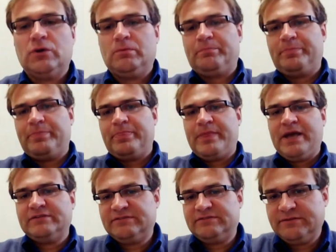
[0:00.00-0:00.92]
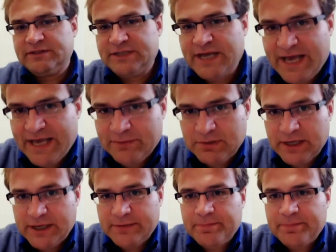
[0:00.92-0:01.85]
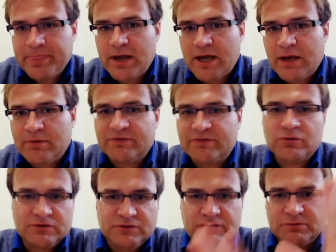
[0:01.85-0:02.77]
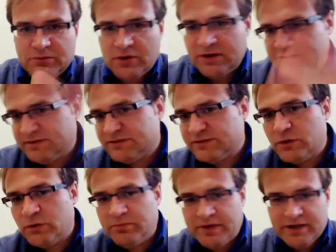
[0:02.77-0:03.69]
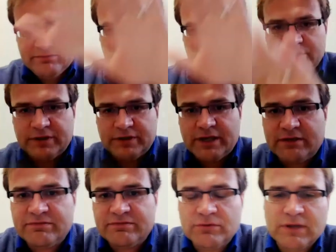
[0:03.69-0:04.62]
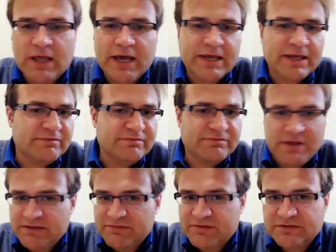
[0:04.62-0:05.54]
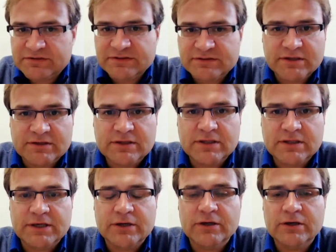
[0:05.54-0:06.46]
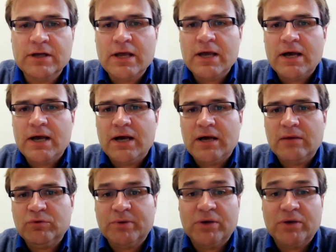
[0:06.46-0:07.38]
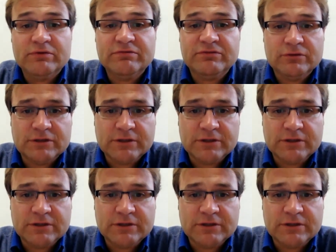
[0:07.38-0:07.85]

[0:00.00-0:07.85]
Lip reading: So that's the timeline, and of course you can pause this, go back, view it again if you'd like. If any of this is unclear, you might